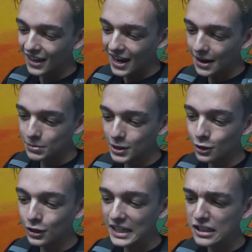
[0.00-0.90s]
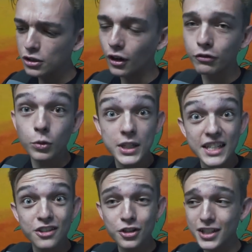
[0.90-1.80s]
Absolutely soft. What's
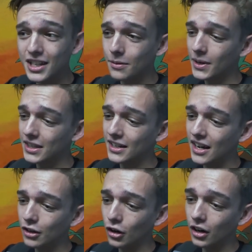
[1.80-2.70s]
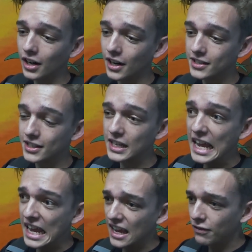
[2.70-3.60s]
interesting about the Nile crocodiles is
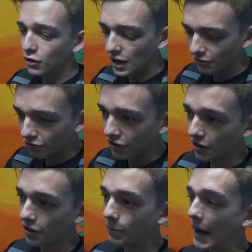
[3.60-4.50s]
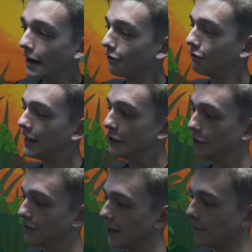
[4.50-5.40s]
if you come feel the back feet
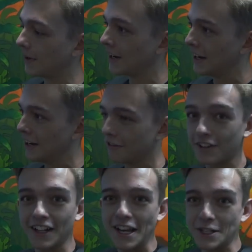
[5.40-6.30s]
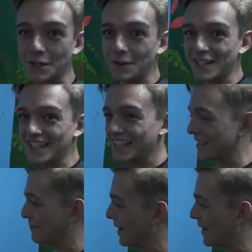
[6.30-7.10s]
of them, feel how squishy the